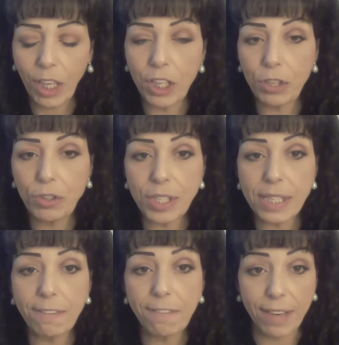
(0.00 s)
you
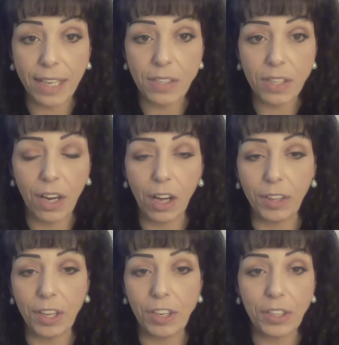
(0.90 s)
just fit. All
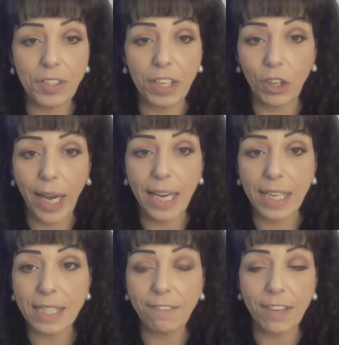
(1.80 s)
the nooks and
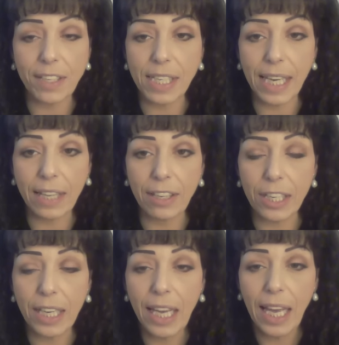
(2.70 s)
crannies fit
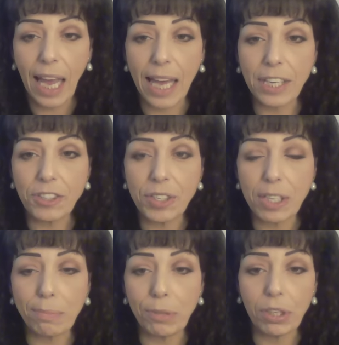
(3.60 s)
together, and it's
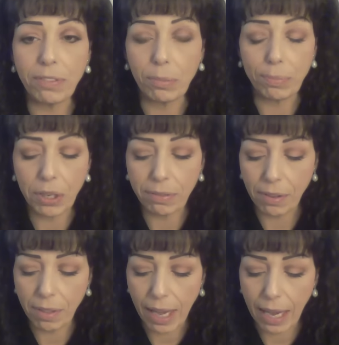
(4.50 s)
just a beautiful,
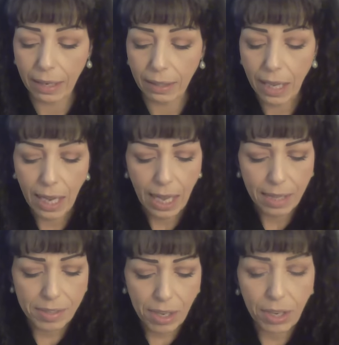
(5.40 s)
beautiful thing.
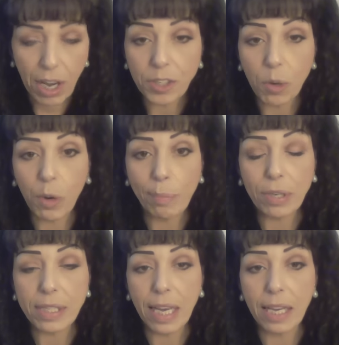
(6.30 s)
This can also
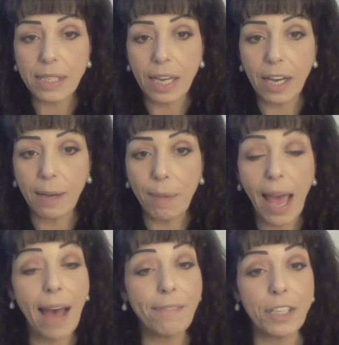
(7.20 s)
represent
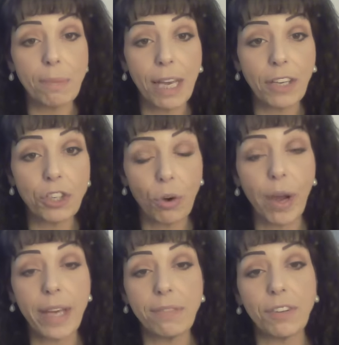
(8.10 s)
having to make a
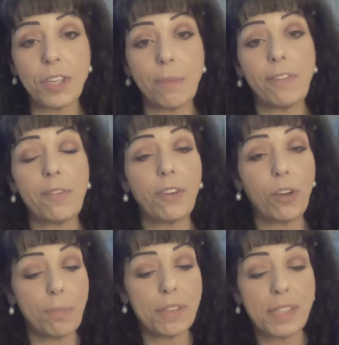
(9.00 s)
choice. For some of you for
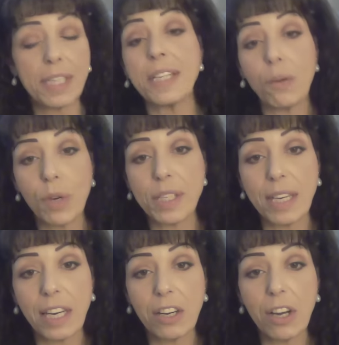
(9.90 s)
whom this does not
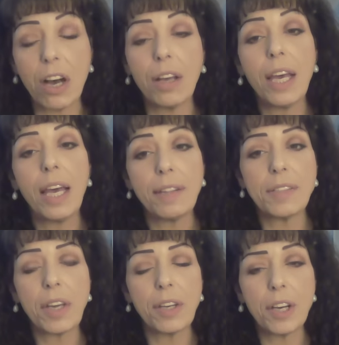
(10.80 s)
resonate at all,
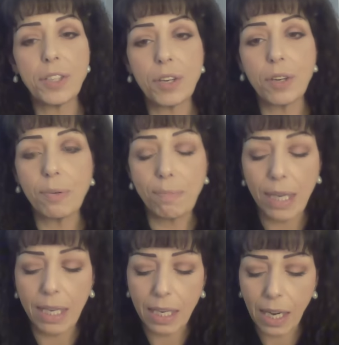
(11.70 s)
this can also
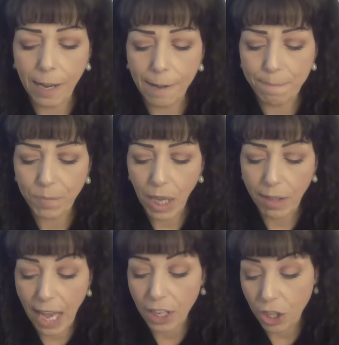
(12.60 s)
mean
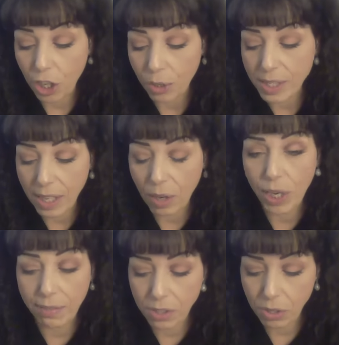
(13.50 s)
that you, as the
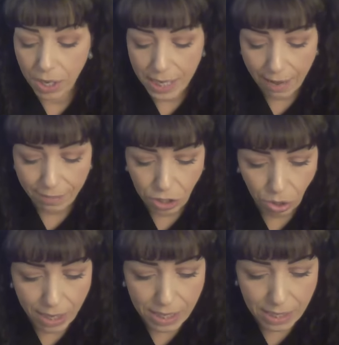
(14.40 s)
Queen of Swords, have a
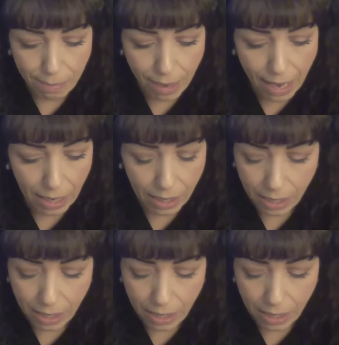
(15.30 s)
choice to make